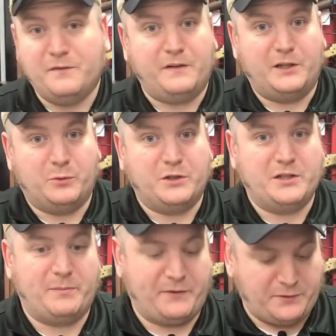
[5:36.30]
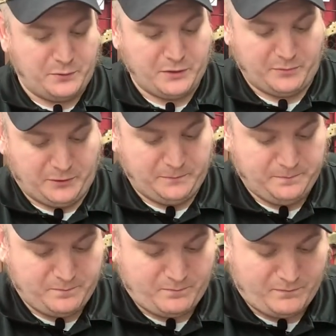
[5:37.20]
Finally, we're going to talk about the newcomer.
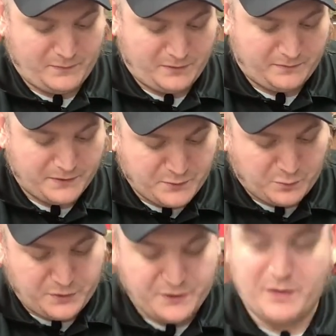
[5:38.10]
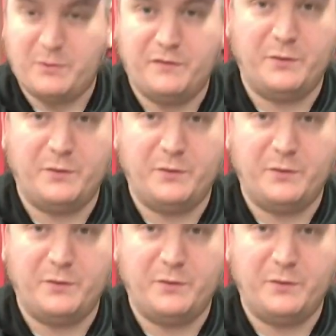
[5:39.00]
This one just came in a